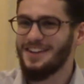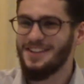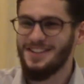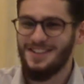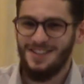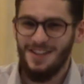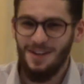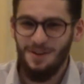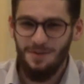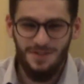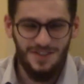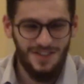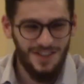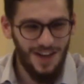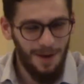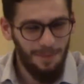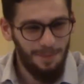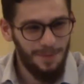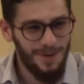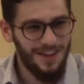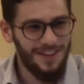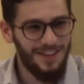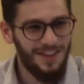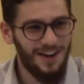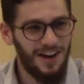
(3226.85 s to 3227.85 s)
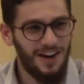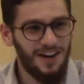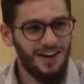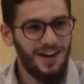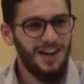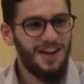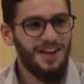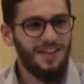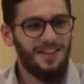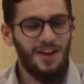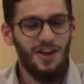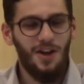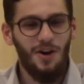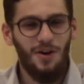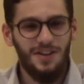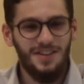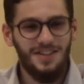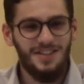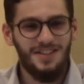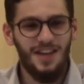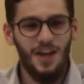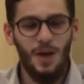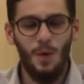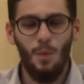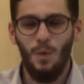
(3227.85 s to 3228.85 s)
Instead of stopping there, they go and
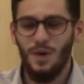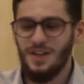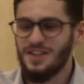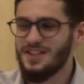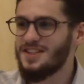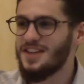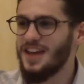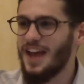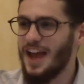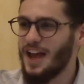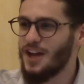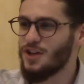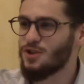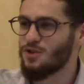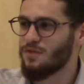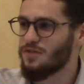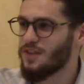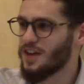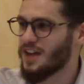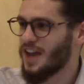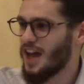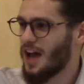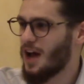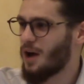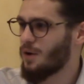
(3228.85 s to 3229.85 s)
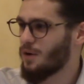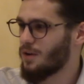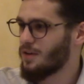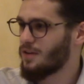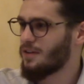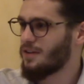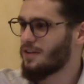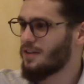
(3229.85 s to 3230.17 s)
say, what's the age of the cow?